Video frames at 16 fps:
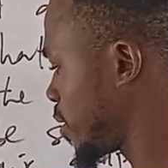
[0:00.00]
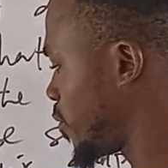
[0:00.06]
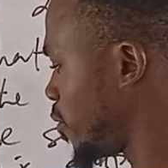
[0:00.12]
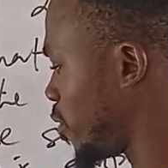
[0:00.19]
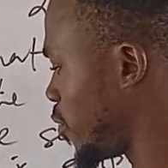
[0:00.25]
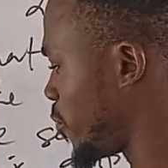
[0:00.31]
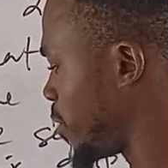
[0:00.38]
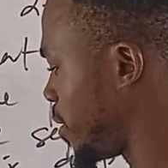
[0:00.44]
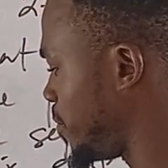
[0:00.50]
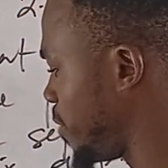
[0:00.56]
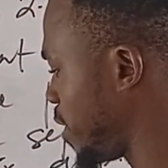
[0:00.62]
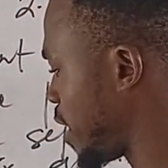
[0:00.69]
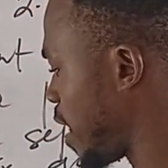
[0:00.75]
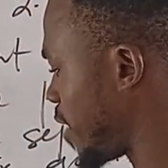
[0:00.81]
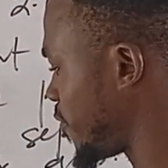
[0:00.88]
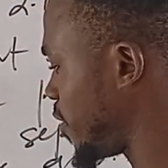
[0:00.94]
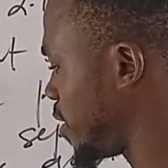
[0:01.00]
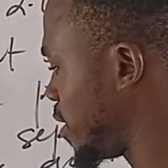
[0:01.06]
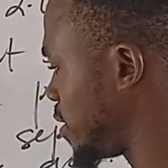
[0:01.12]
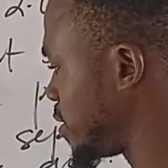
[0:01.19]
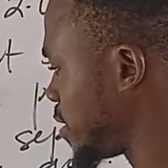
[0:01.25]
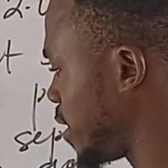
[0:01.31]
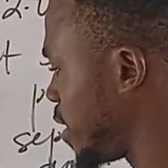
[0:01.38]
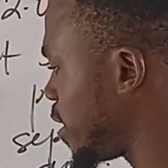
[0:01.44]
What we'll be having
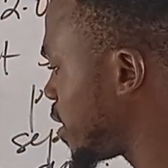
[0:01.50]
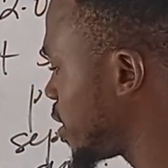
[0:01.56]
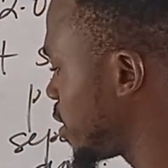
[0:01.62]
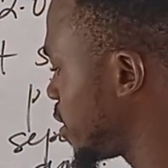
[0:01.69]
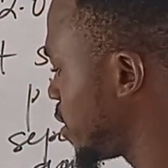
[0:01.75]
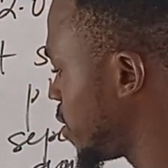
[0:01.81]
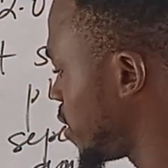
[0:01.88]
is E